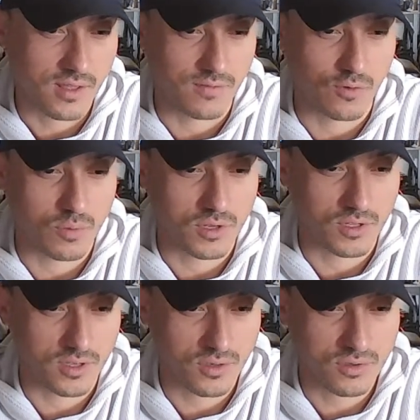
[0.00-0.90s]
The
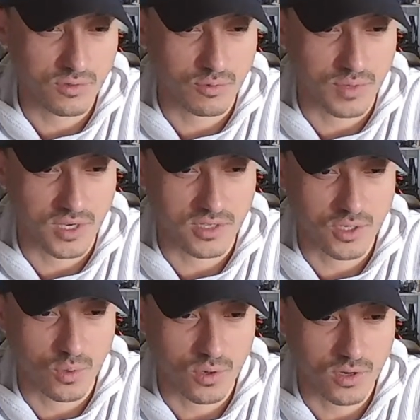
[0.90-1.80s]
formula we use would be
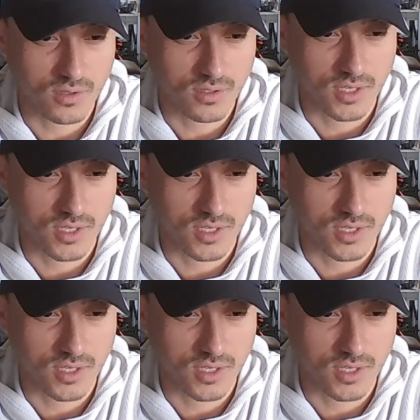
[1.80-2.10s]
torque